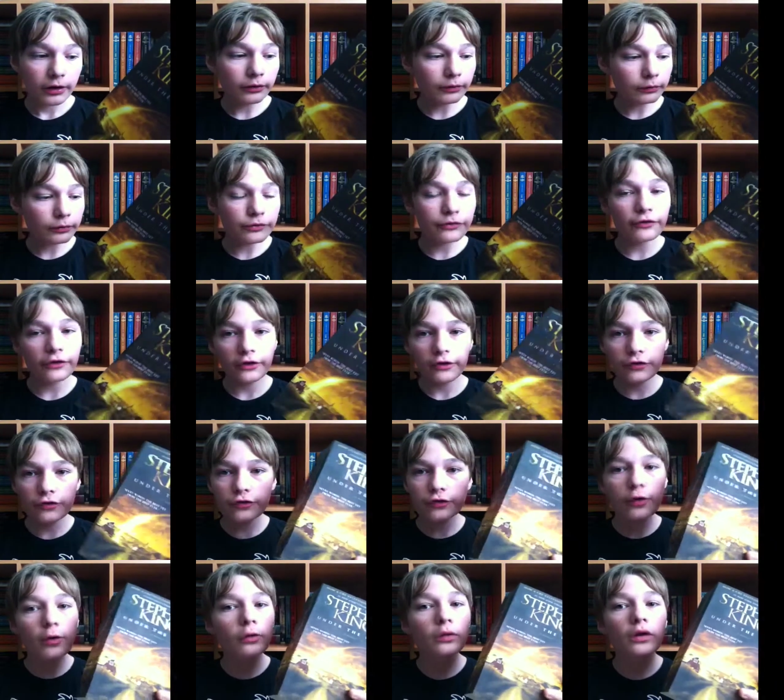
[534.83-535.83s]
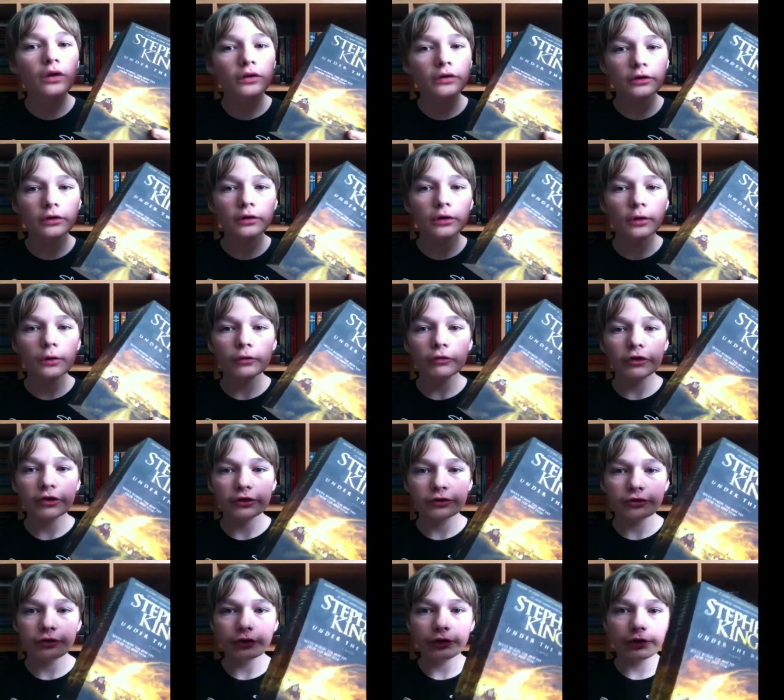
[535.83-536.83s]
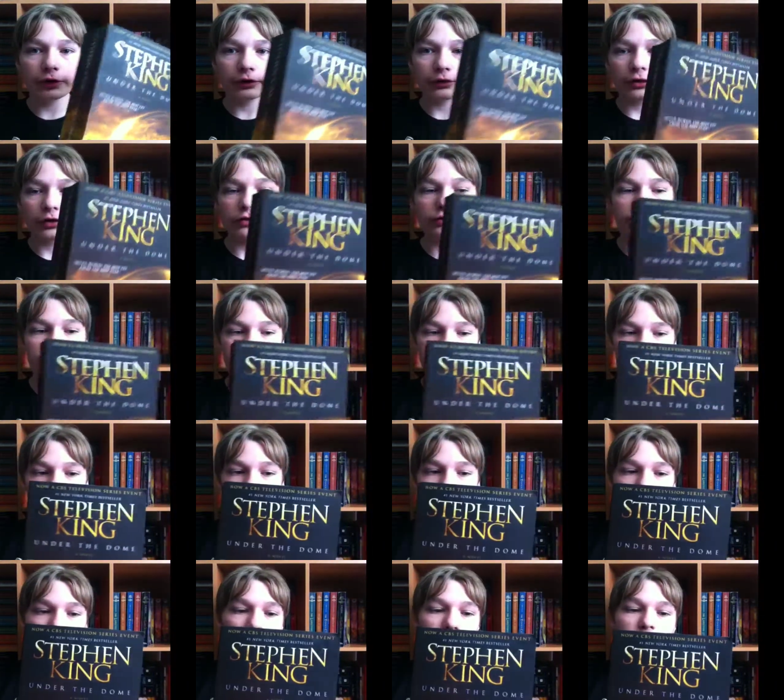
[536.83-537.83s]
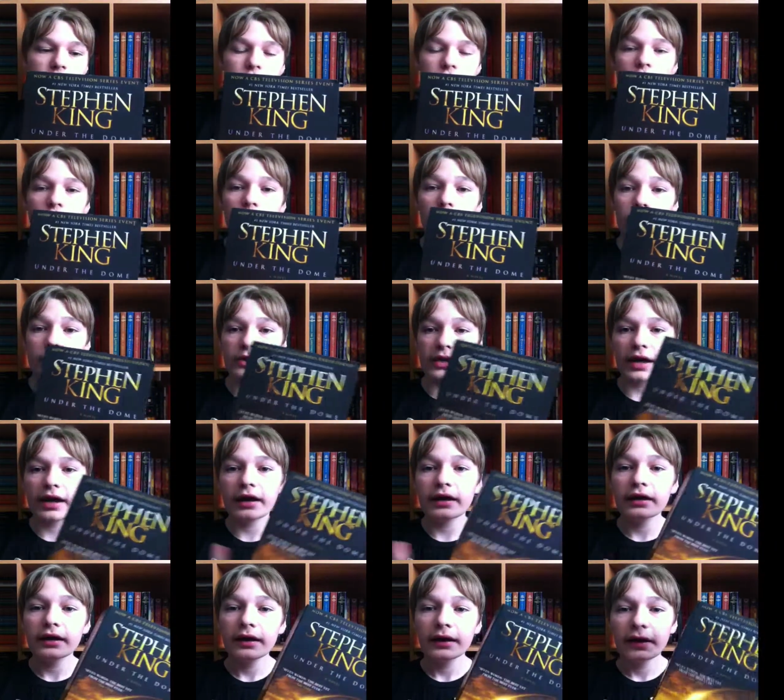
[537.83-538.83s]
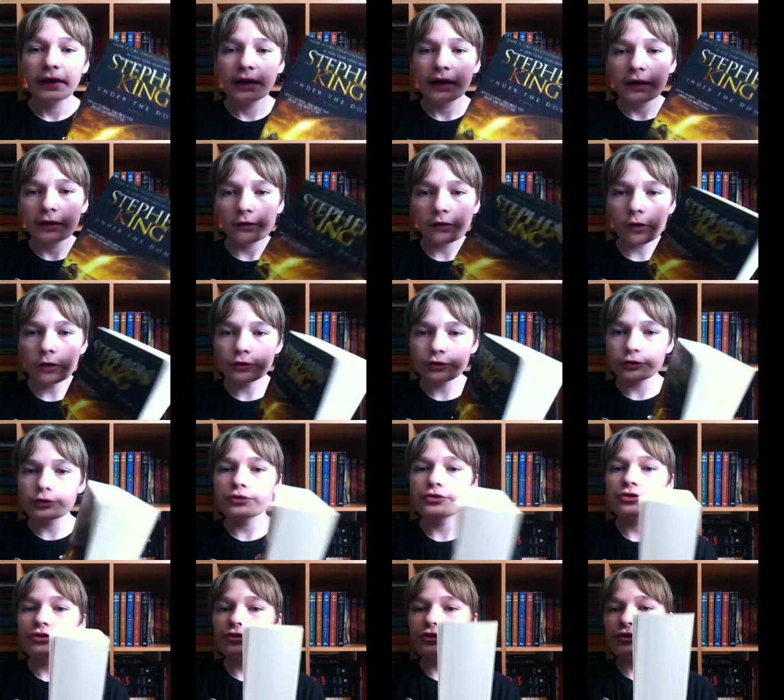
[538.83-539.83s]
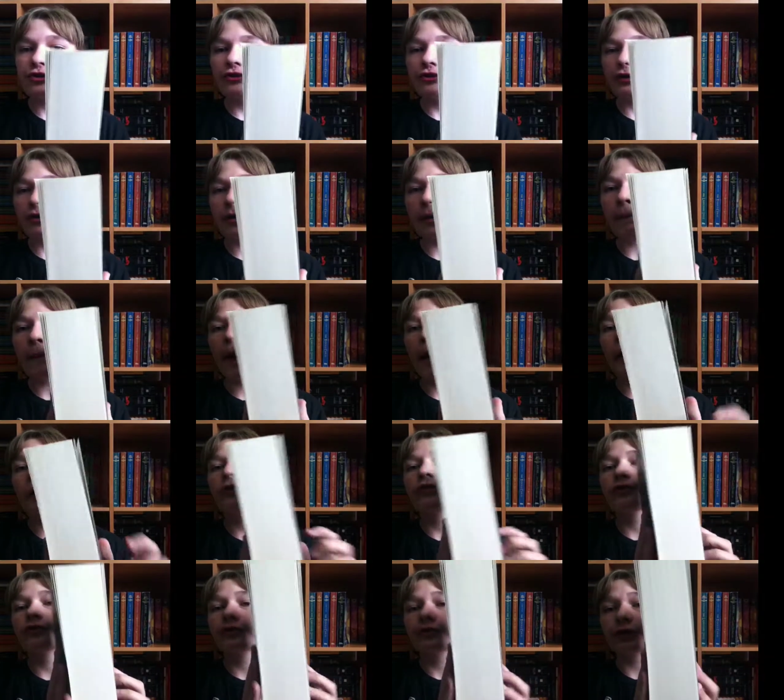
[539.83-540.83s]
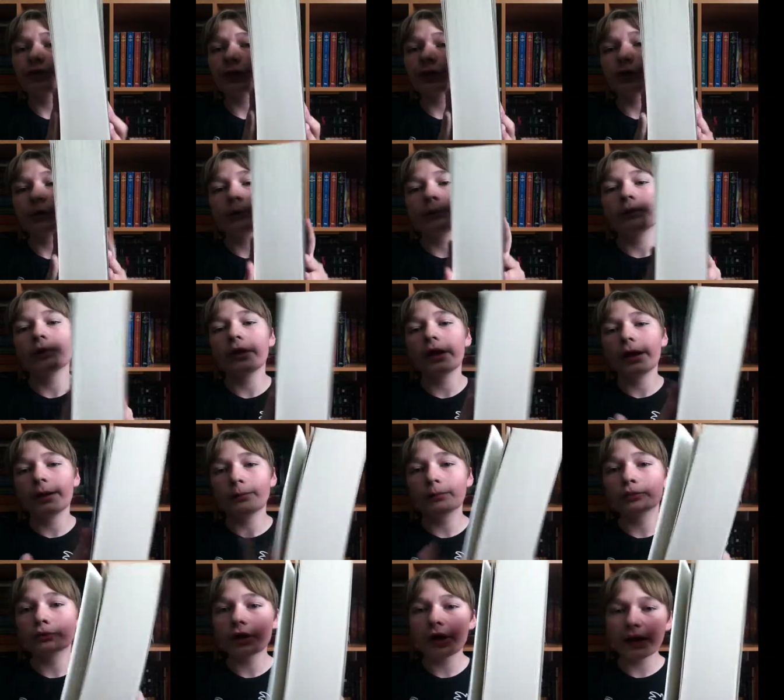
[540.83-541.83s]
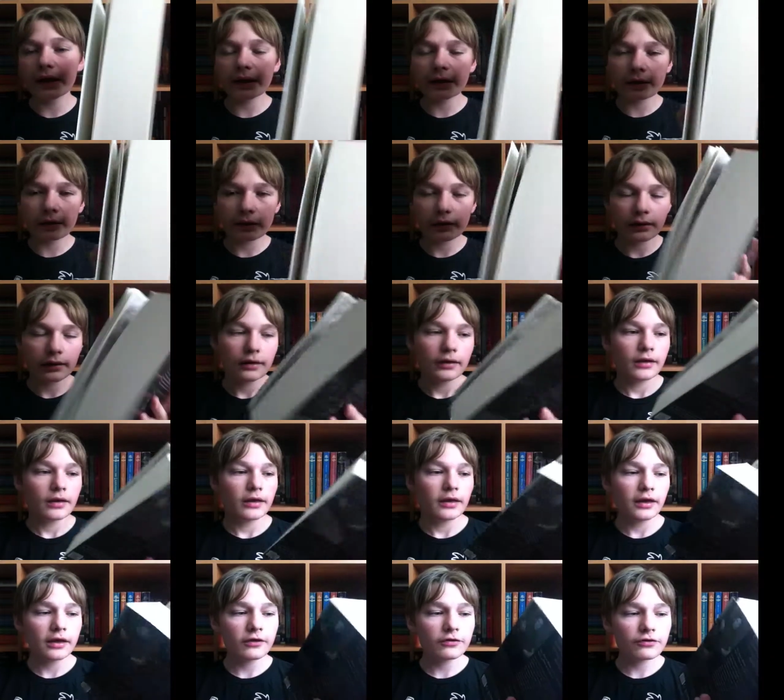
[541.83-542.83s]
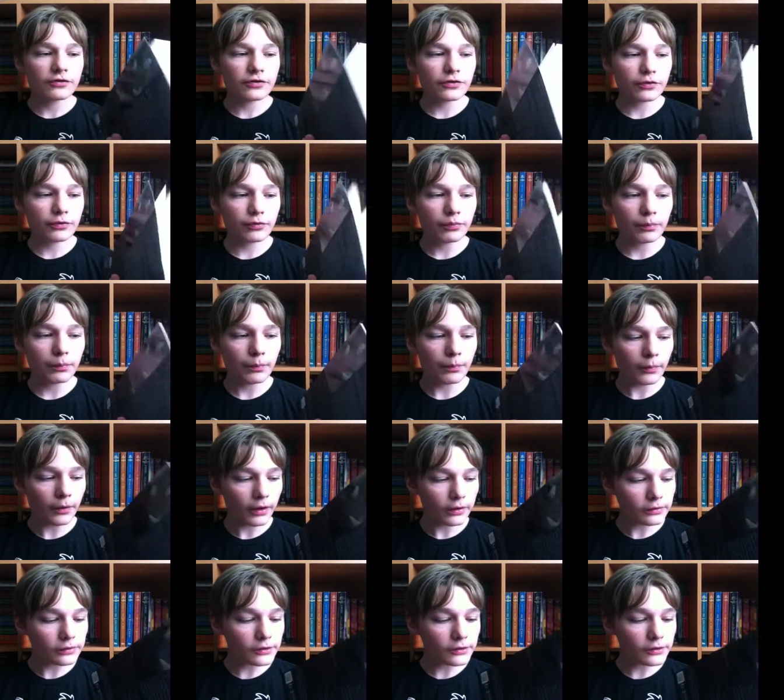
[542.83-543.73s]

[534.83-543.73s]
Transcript: it was like so long ago, like during Christmas time. So, yeah. And also, this is a monster, like, brick. It's a